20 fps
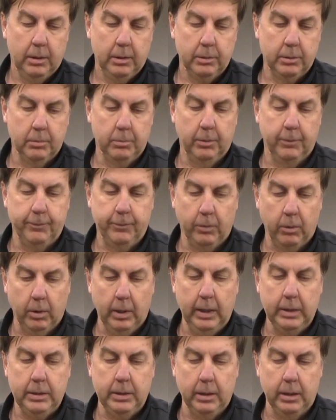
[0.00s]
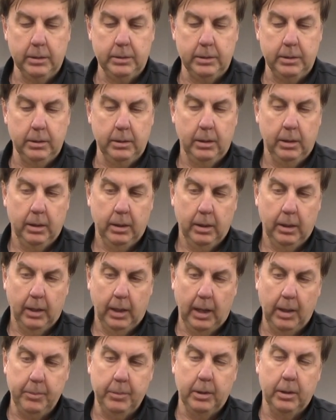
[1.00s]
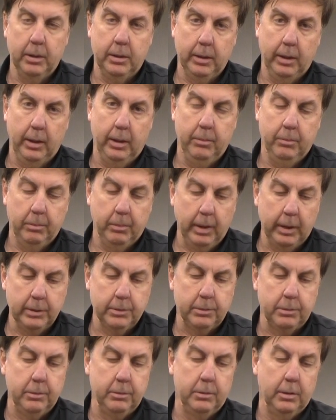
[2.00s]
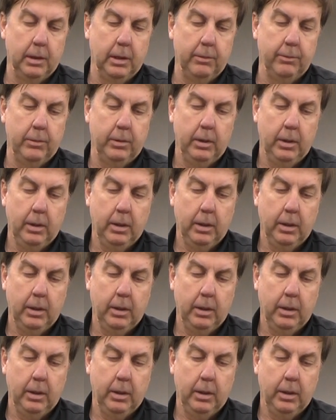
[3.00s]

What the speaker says: So before I touch it, I'm going to take my screwdriver